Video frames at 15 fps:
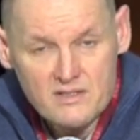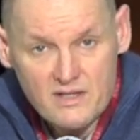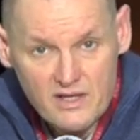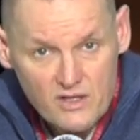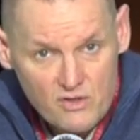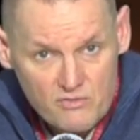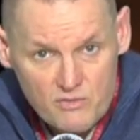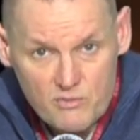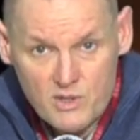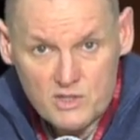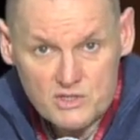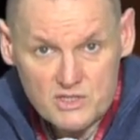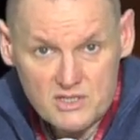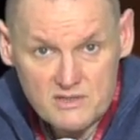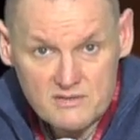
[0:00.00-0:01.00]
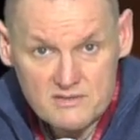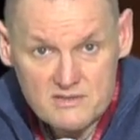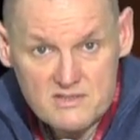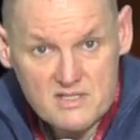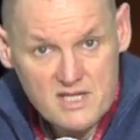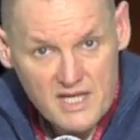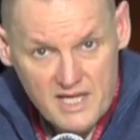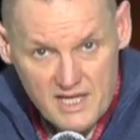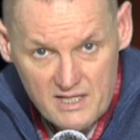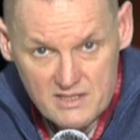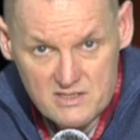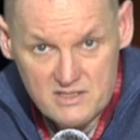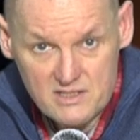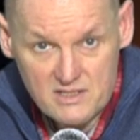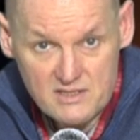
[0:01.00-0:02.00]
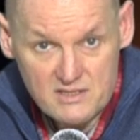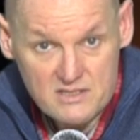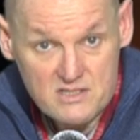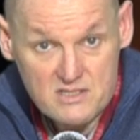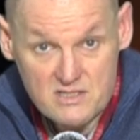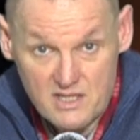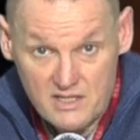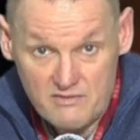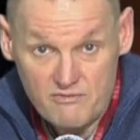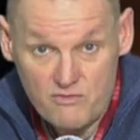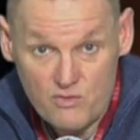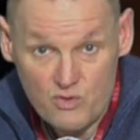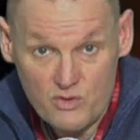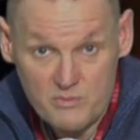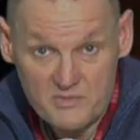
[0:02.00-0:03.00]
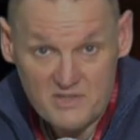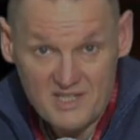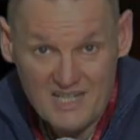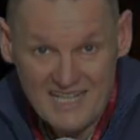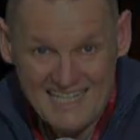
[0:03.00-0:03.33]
Thank you for watching. Stay healthy and stay informed.